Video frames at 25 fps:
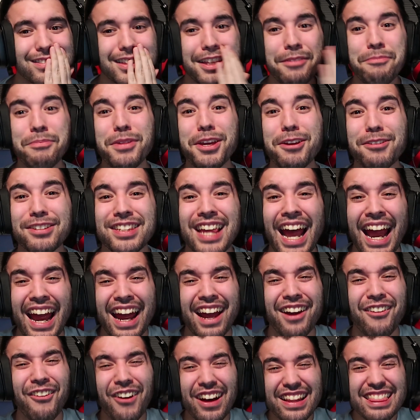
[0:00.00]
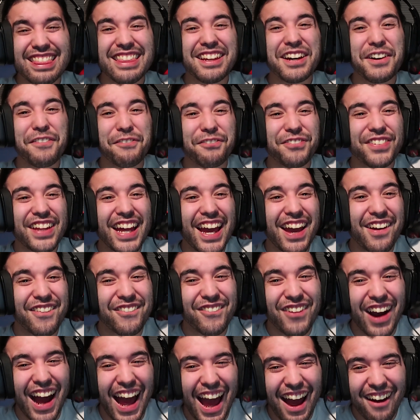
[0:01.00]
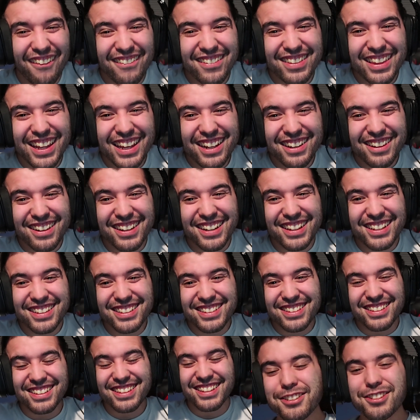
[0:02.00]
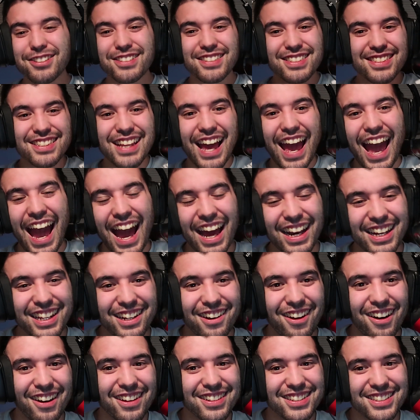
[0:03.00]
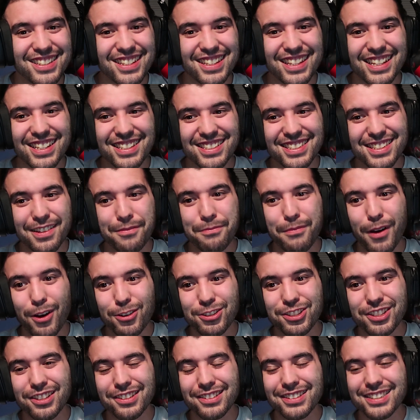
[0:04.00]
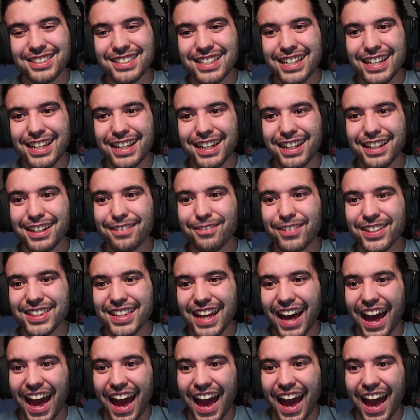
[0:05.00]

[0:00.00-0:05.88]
The music! What the flip? How are they gonna just add it on to this emotional scene? What the